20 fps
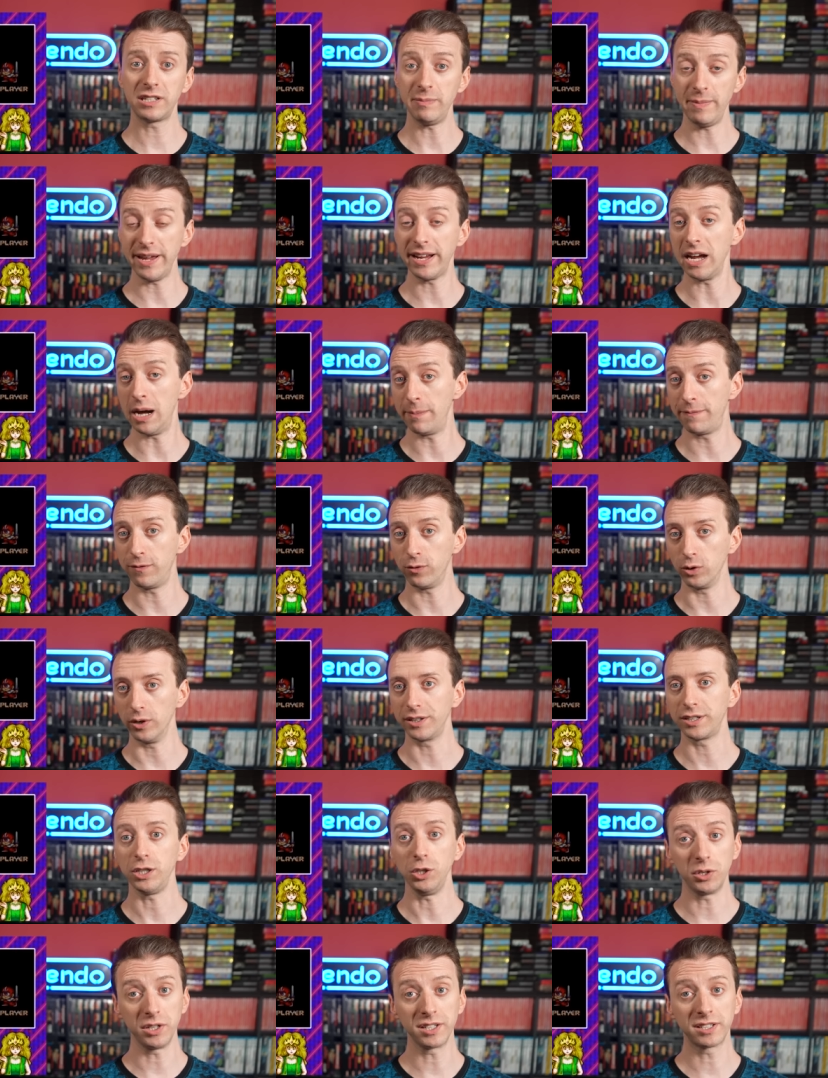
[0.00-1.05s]
to make up for
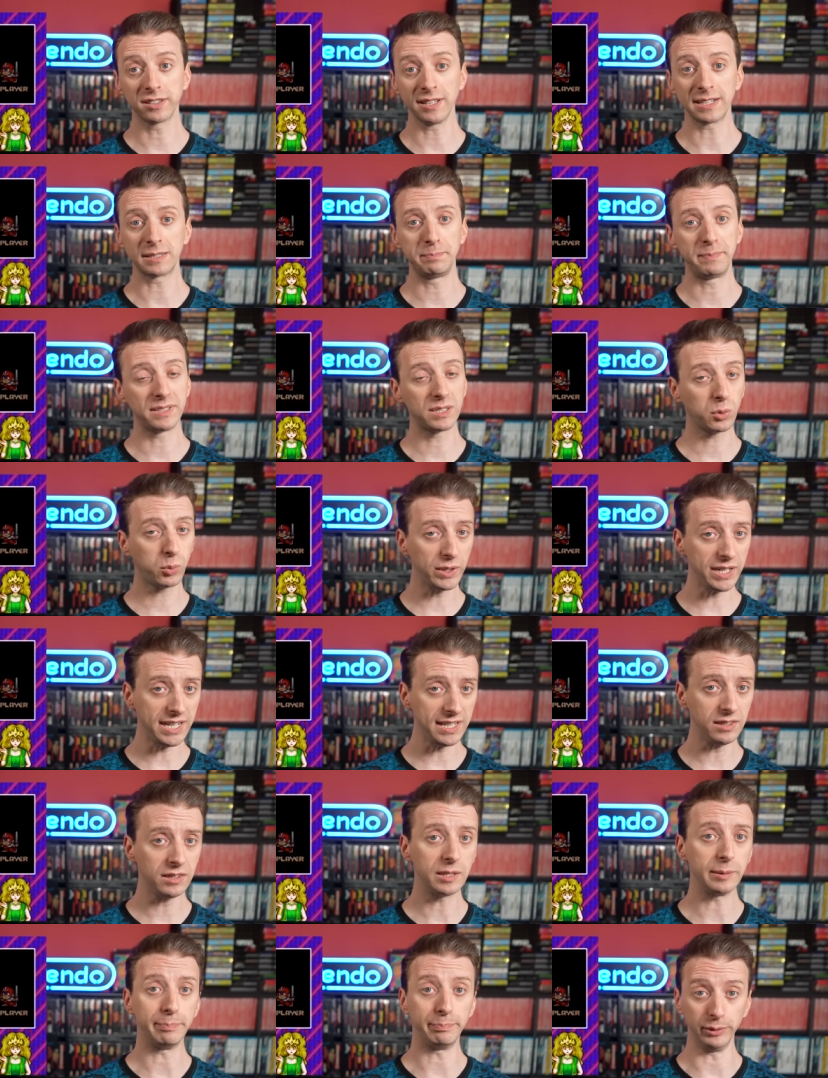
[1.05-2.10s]
it, you can select
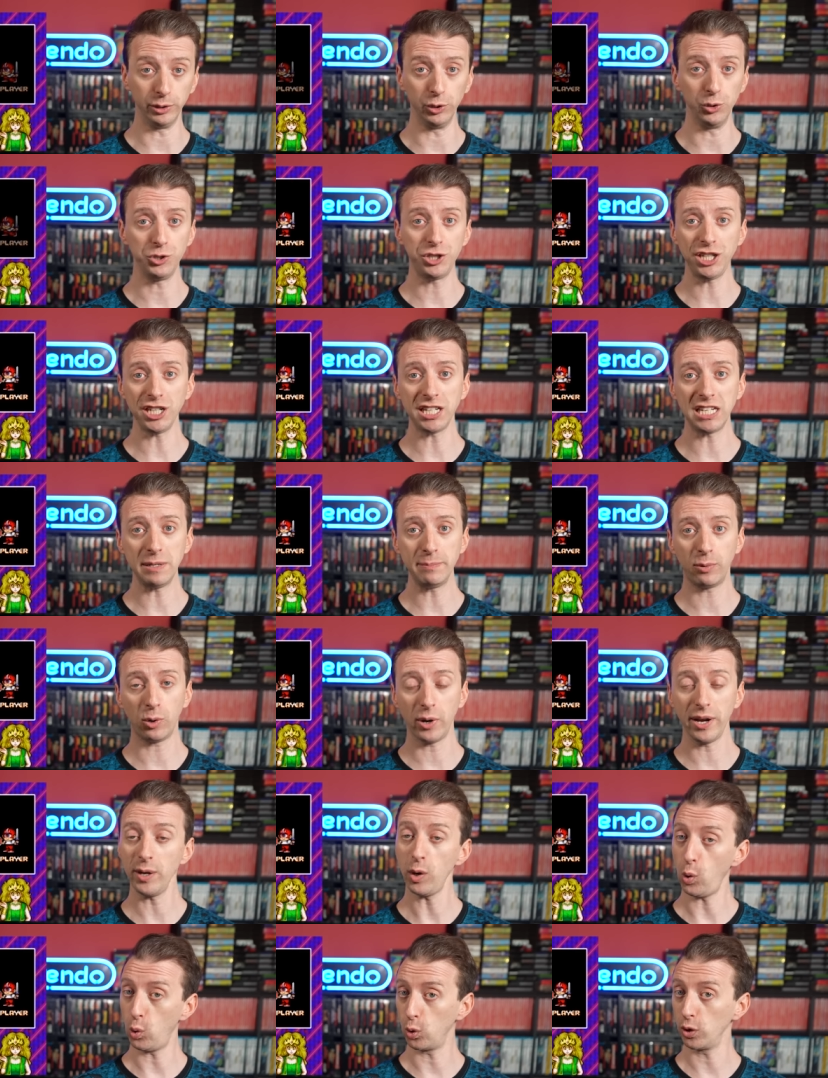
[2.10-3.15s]
between the blue Chiki
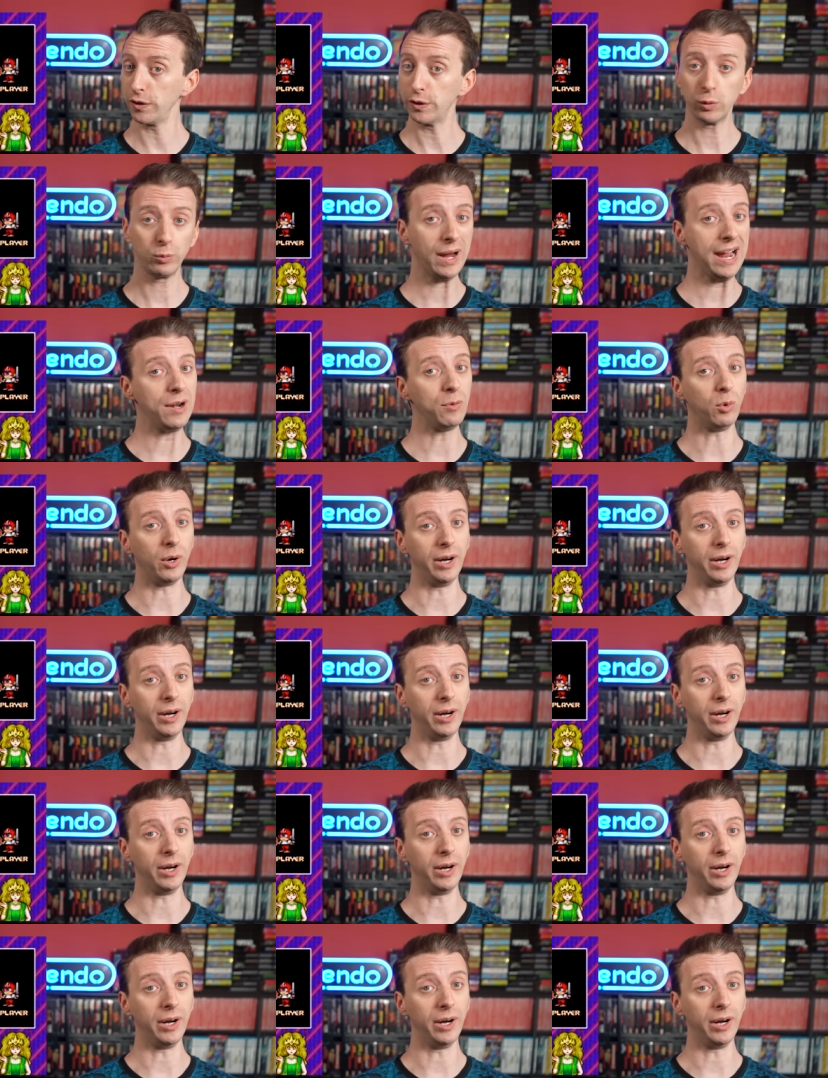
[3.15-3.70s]
Boy or the red